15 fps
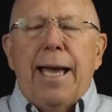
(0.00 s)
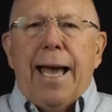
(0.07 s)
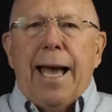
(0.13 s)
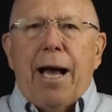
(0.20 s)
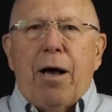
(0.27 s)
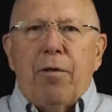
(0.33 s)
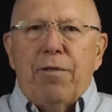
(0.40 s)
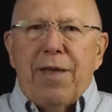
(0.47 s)

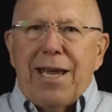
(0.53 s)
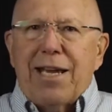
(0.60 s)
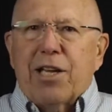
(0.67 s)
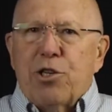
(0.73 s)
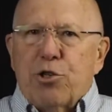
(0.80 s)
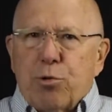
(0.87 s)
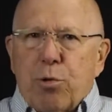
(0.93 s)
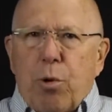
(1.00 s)
how they
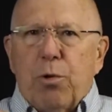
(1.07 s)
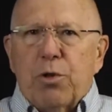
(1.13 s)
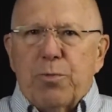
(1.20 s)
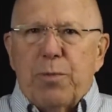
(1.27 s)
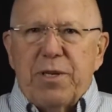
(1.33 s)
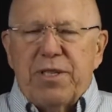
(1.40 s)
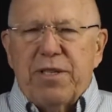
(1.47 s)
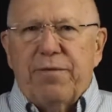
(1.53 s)
control
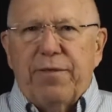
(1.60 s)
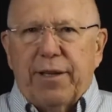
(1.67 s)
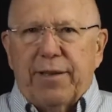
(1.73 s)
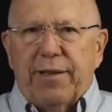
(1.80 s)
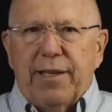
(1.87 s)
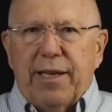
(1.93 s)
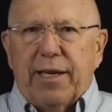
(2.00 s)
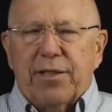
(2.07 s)
specific
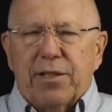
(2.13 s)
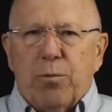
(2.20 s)
things